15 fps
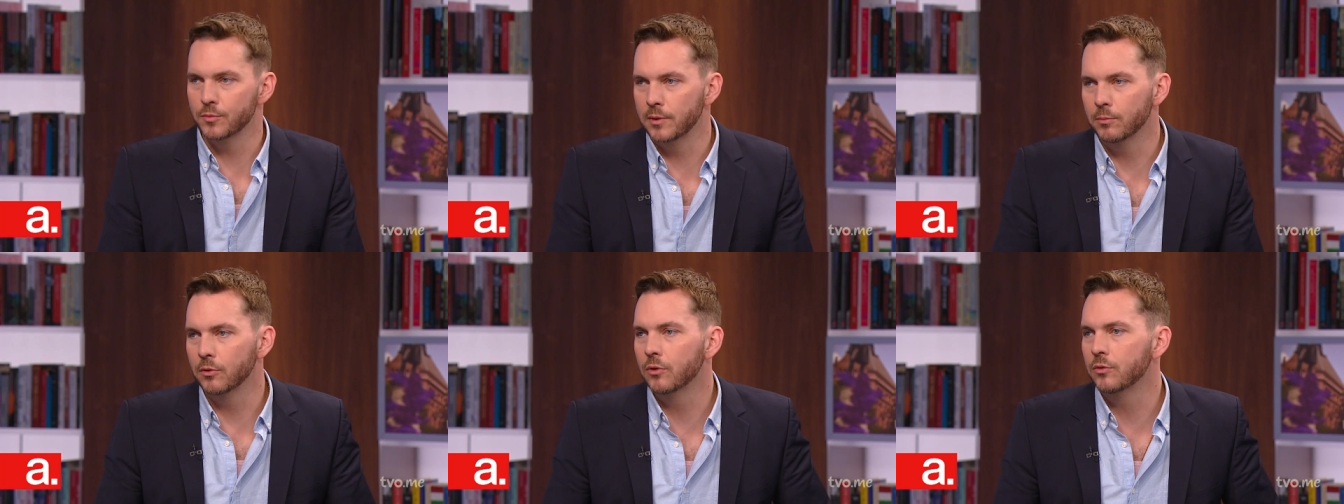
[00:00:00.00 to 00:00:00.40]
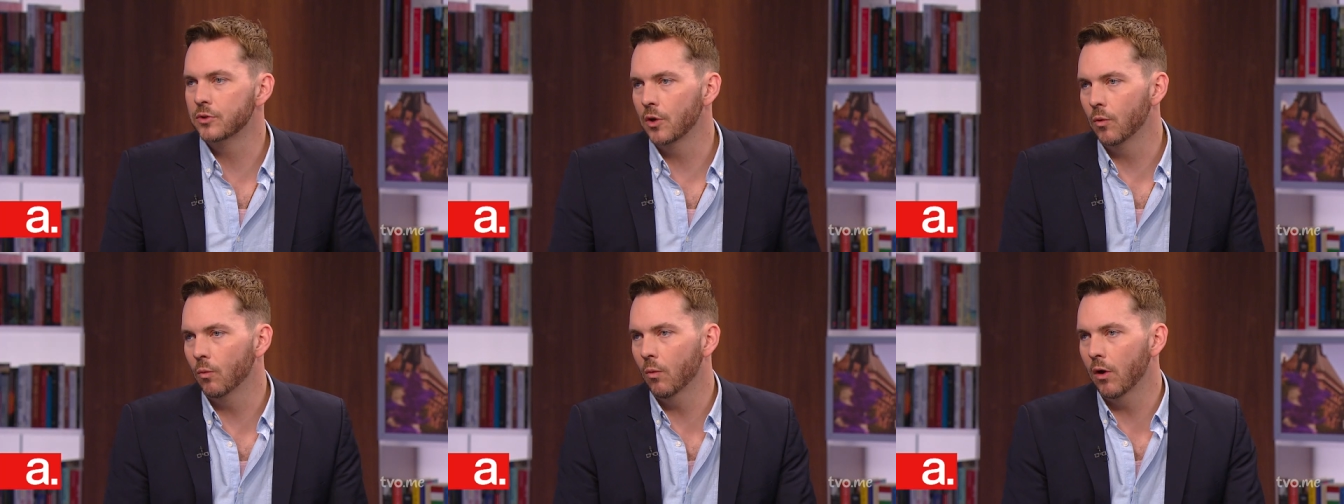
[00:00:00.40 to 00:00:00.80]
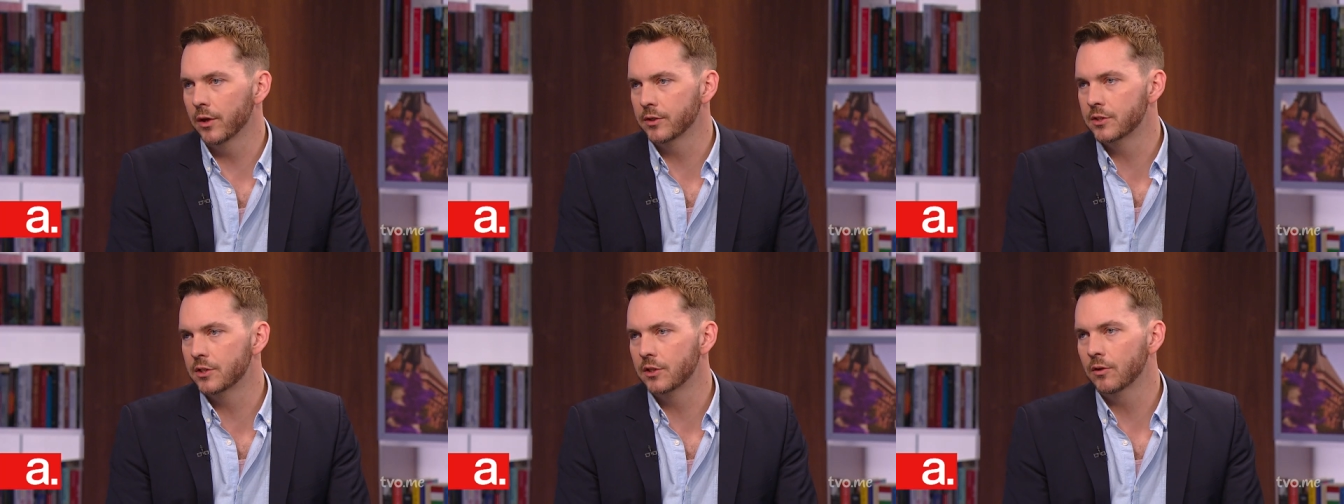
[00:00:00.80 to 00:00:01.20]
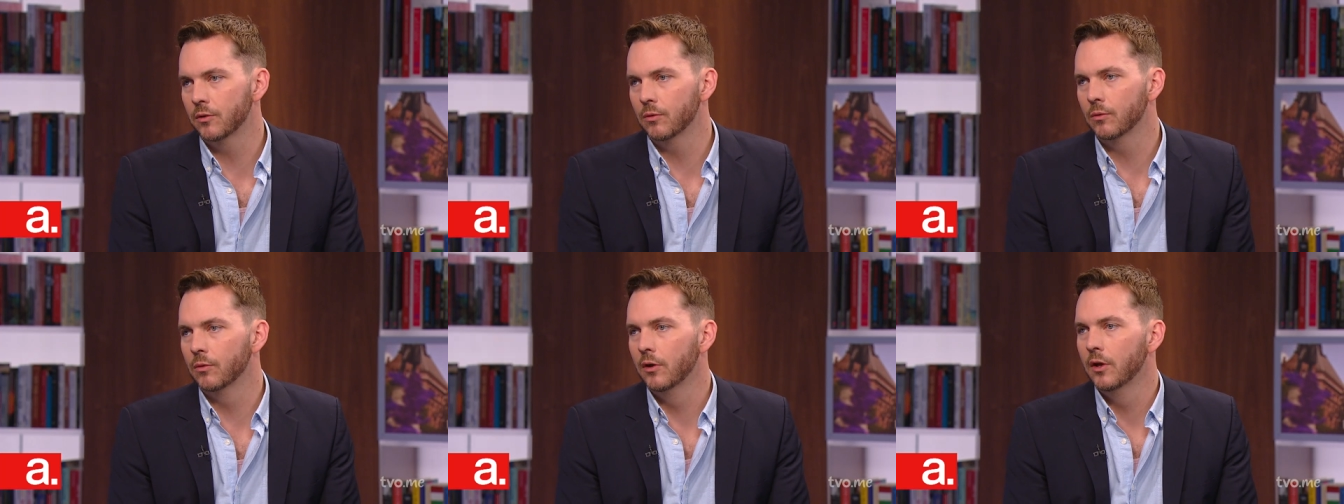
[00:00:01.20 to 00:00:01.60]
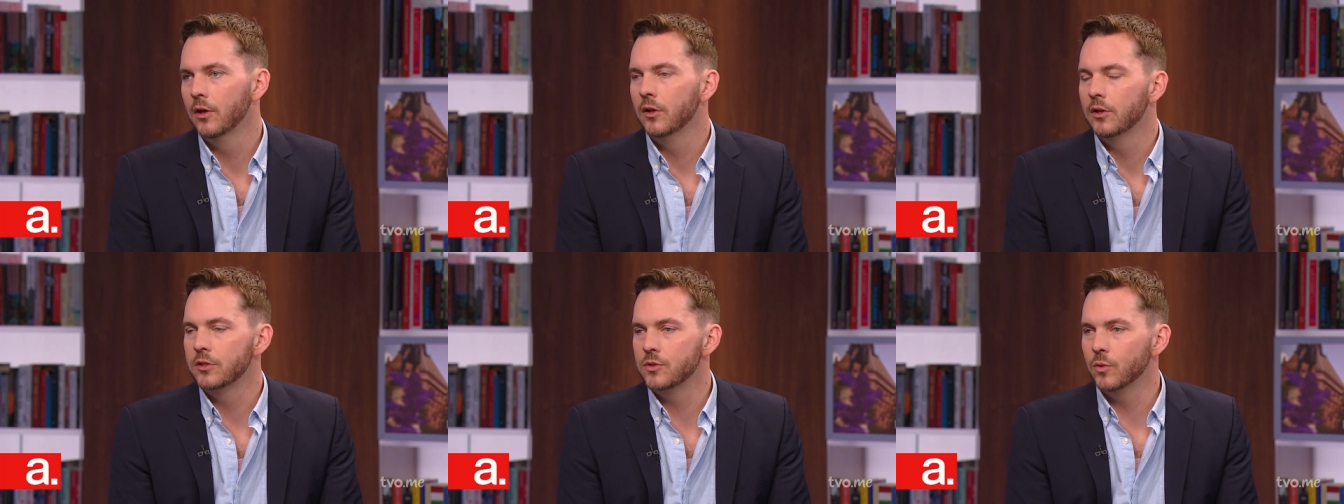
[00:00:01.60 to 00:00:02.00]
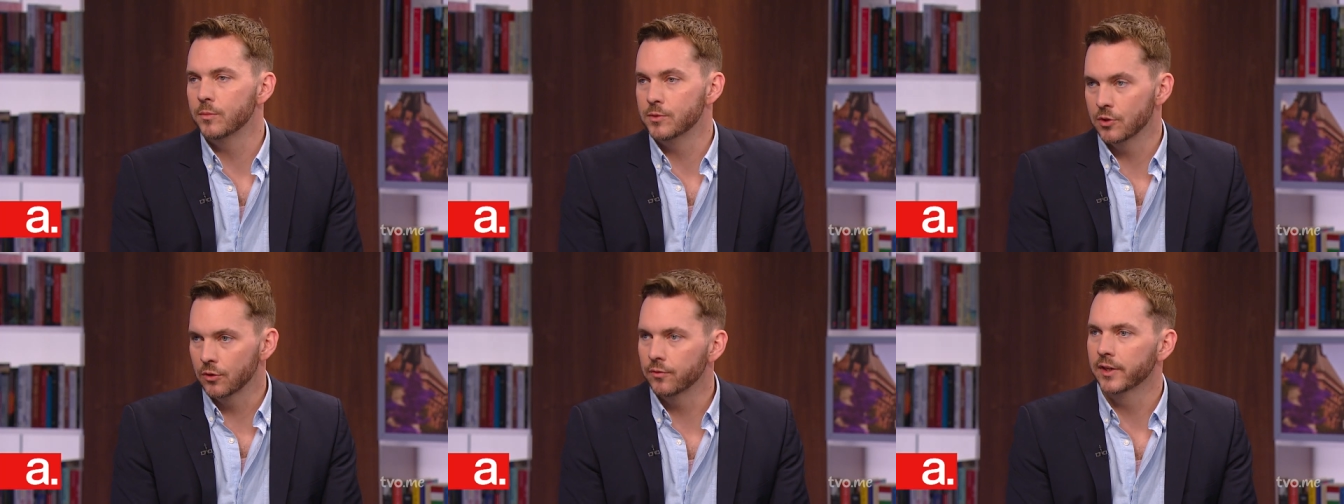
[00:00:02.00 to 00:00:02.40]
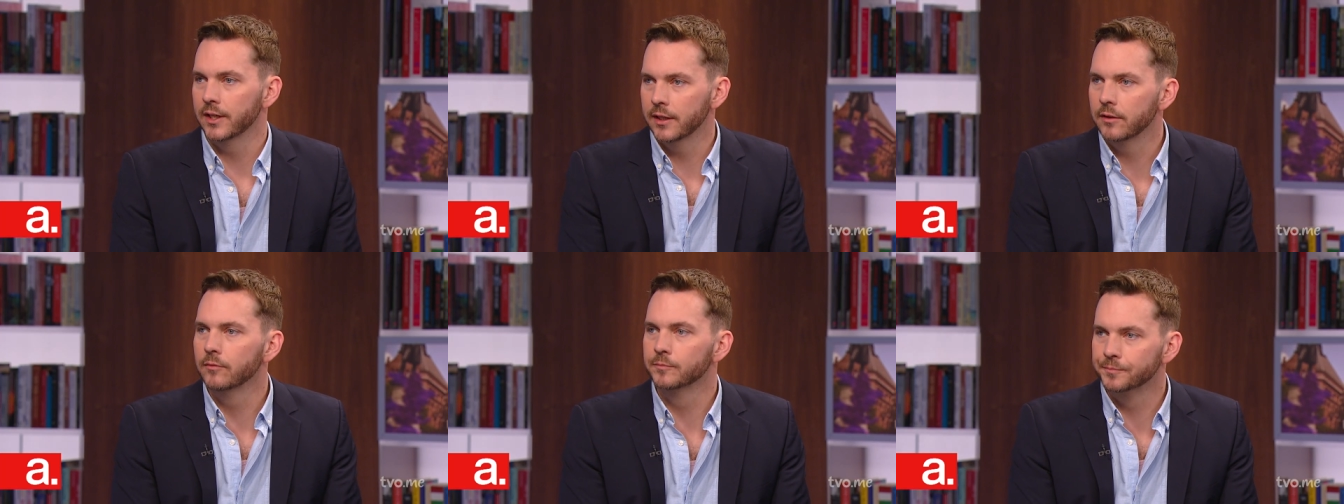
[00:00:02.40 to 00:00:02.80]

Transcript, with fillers: or people who don't want to to observe it.